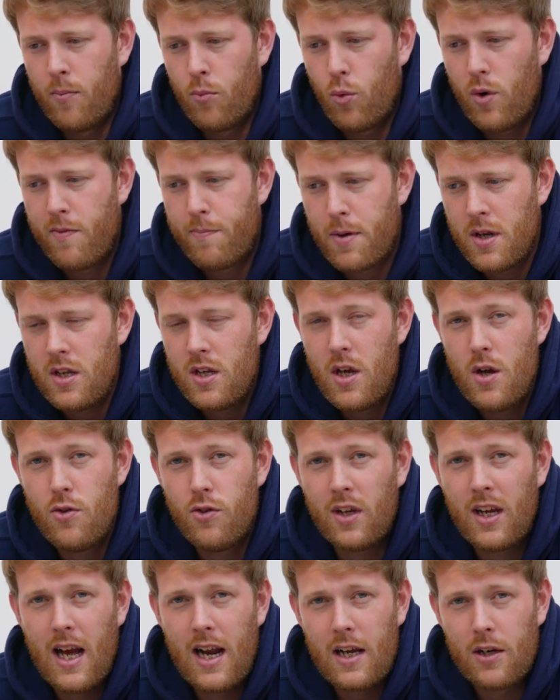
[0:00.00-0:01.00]
We've been
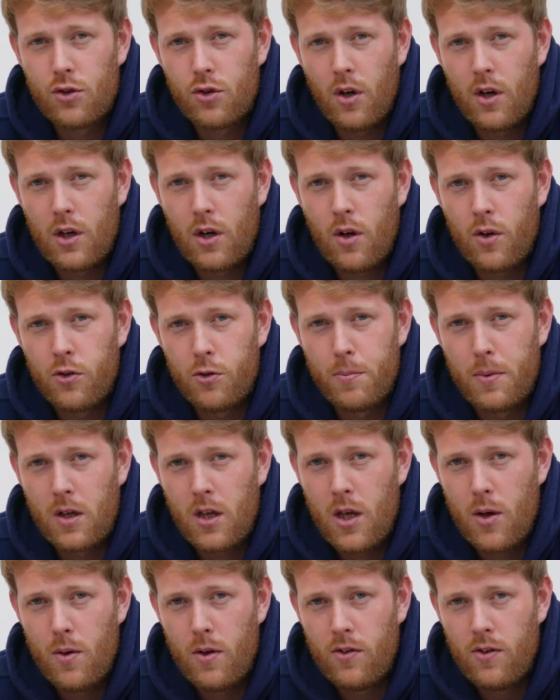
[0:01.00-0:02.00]
using electronic
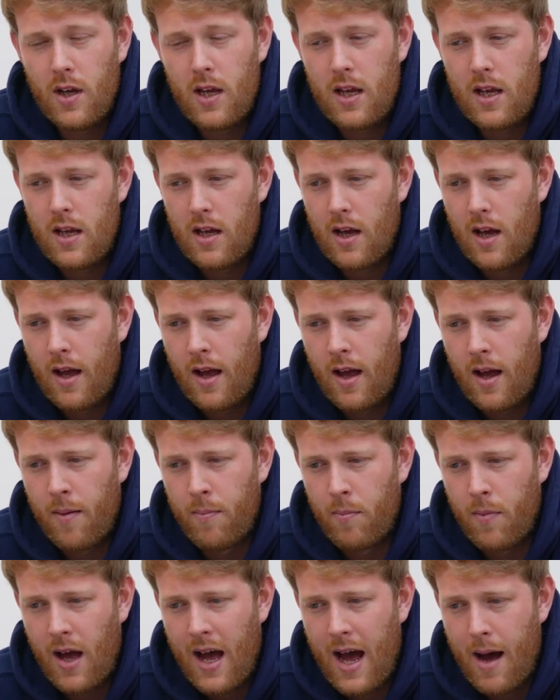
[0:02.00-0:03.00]
conspicuity
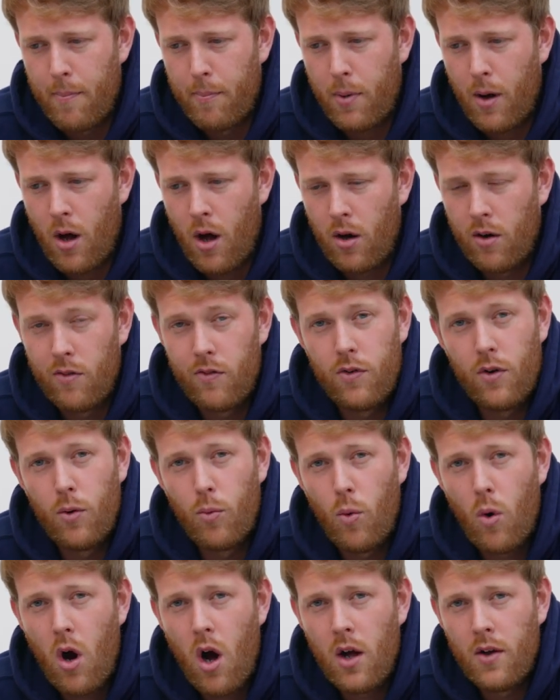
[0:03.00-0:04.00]
at Barton for a
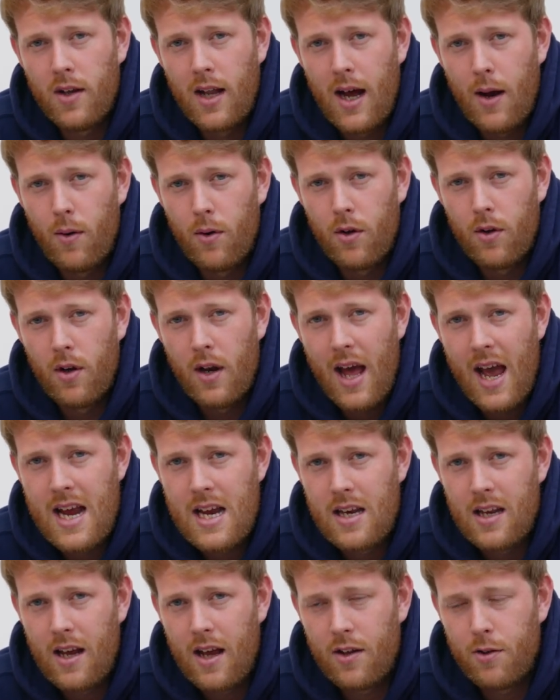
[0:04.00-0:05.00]
while now on an
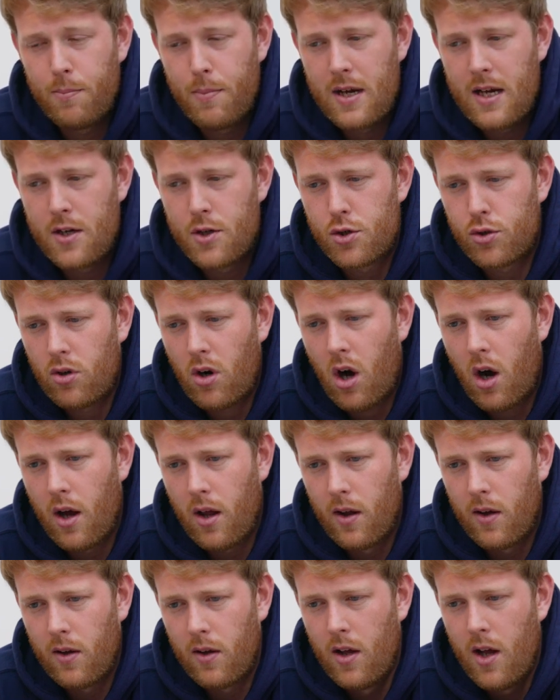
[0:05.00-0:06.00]
ADS-B
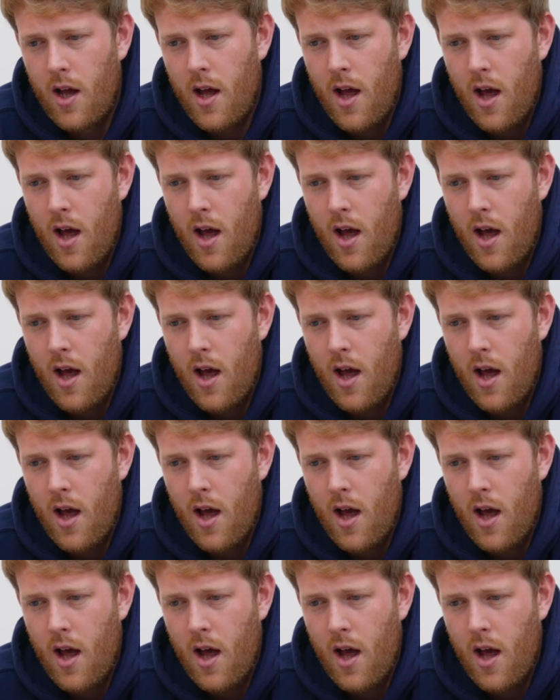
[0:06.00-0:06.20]
trial.